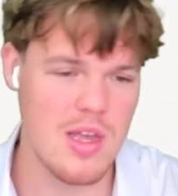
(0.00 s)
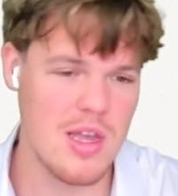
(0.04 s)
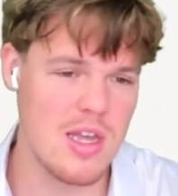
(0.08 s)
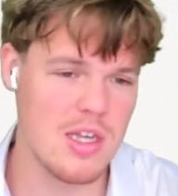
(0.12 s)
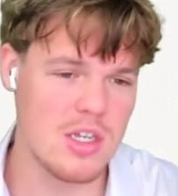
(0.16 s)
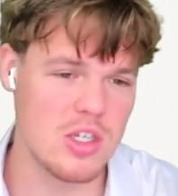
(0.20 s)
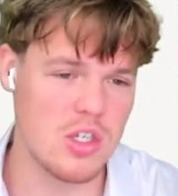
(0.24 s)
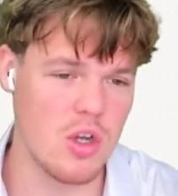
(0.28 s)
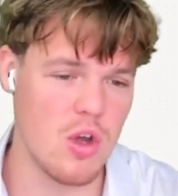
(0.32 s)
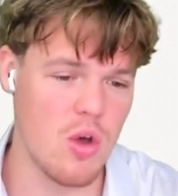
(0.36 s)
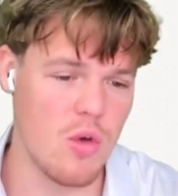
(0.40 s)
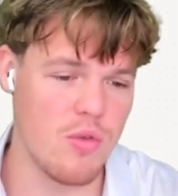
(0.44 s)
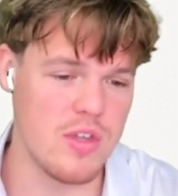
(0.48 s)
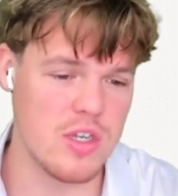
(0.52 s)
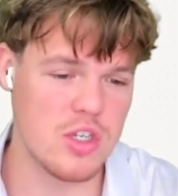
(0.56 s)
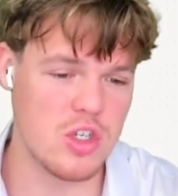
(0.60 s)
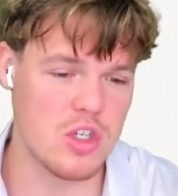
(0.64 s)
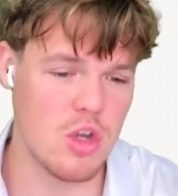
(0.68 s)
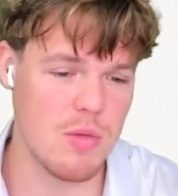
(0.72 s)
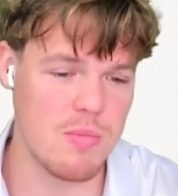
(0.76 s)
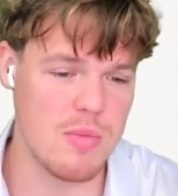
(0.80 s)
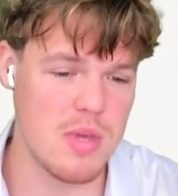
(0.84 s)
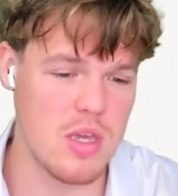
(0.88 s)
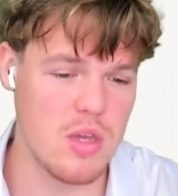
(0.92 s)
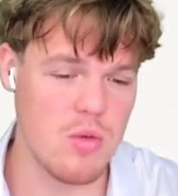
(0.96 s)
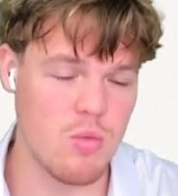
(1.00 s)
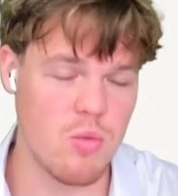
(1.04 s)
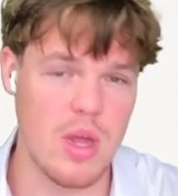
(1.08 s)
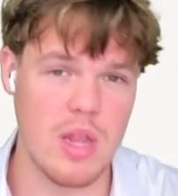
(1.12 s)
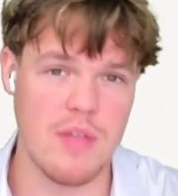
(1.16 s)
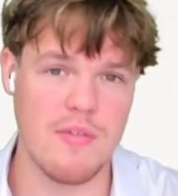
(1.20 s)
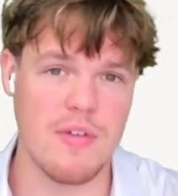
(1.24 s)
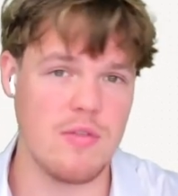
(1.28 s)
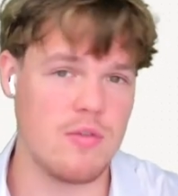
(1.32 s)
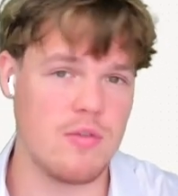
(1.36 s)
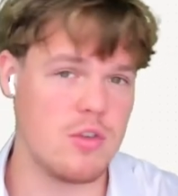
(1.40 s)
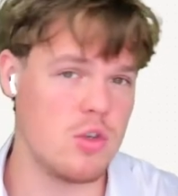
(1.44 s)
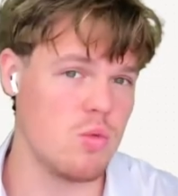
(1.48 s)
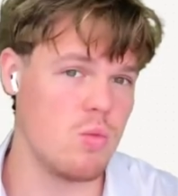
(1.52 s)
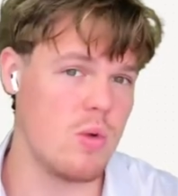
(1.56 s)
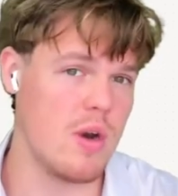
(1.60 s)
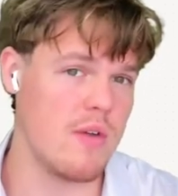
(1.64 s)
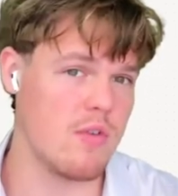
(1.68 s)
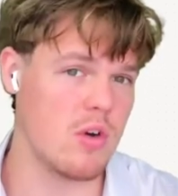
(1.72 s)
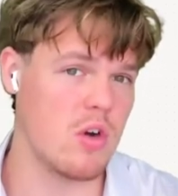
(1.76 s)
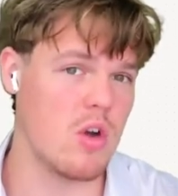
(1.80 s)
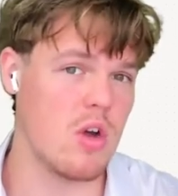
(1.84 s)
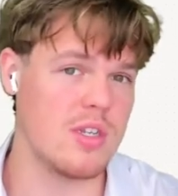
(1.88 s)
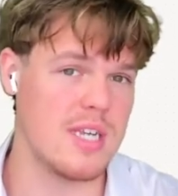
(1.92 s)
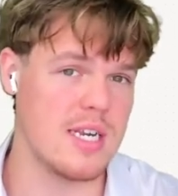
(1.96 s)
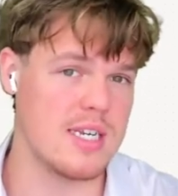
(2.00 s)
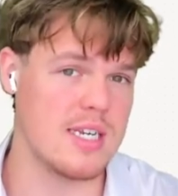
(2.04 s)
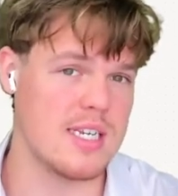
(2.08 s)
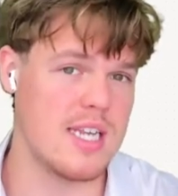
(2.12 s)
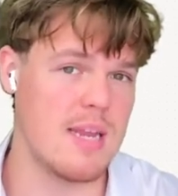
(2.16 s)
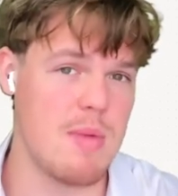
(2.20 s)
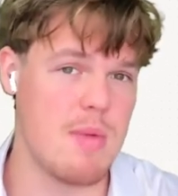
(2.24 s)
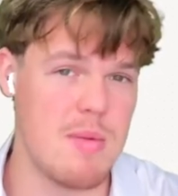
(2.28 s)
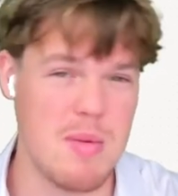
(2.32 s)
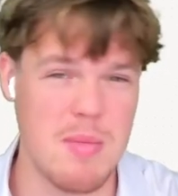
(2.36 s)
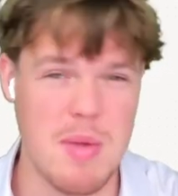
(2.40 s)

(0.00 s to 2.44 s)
So this could be relevant to whatever context that may be.